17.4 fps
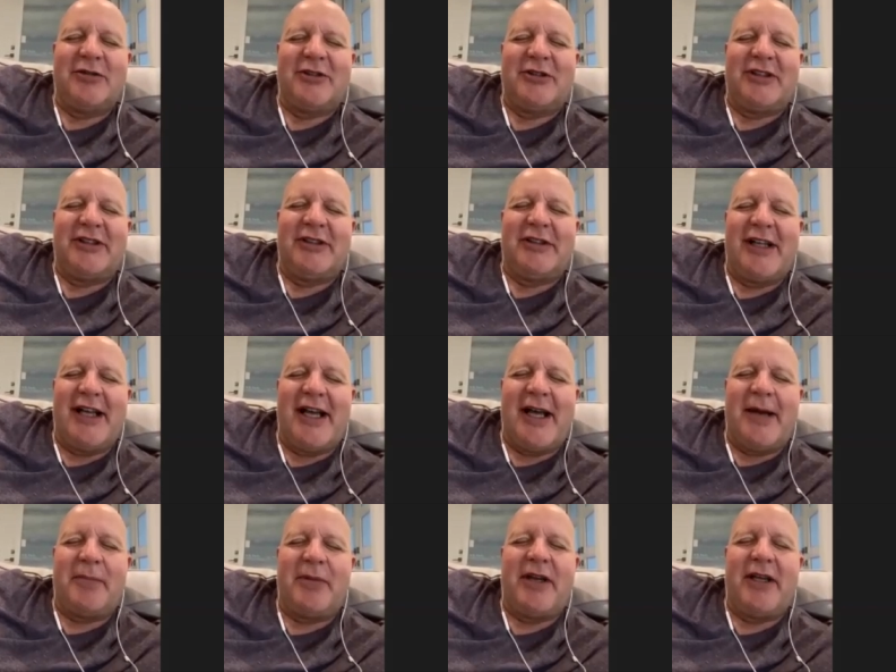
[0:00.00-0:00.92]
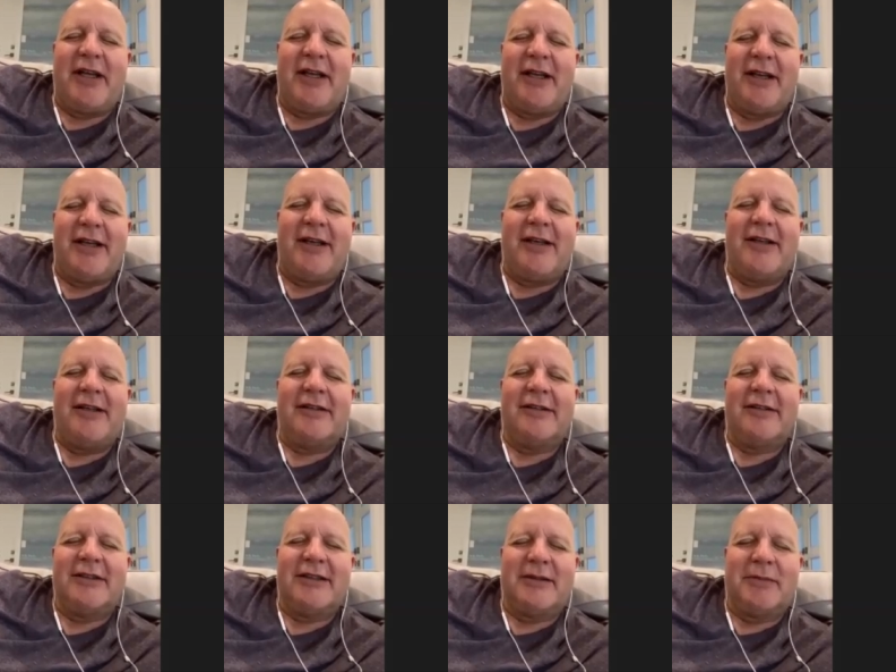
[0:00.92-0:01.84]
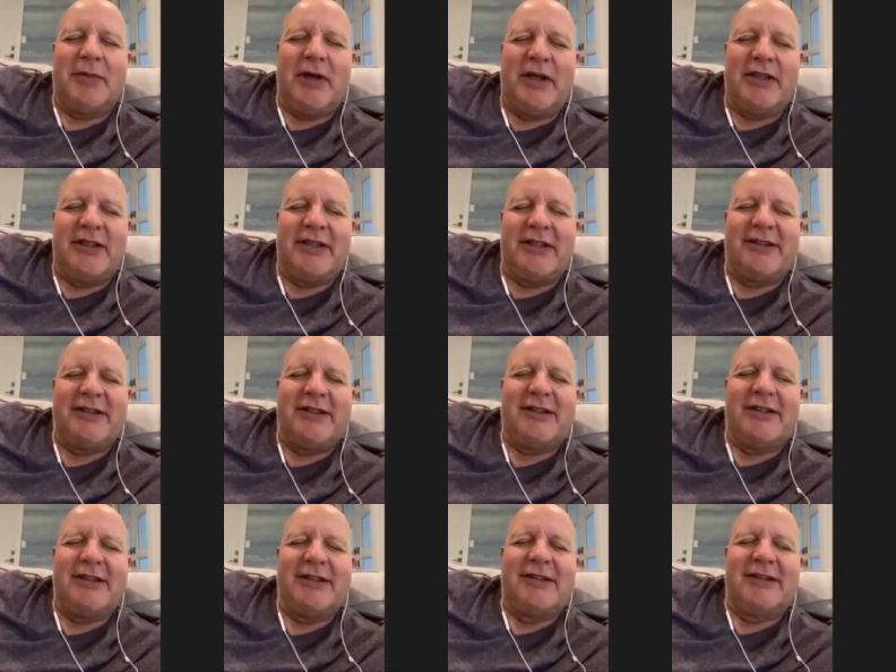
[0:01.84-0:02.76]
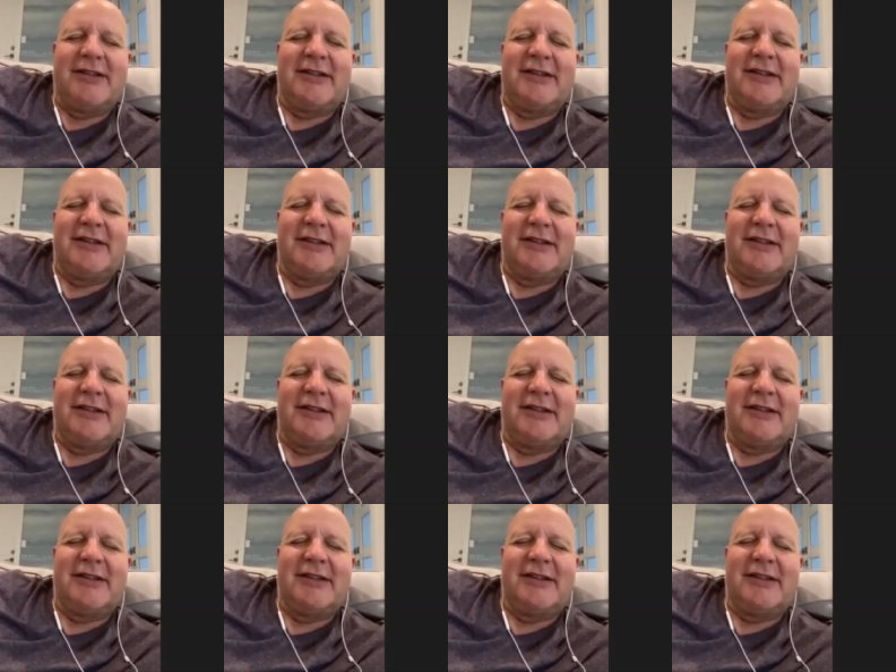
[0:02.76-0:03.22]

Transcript: it's, still happening in spaciousness.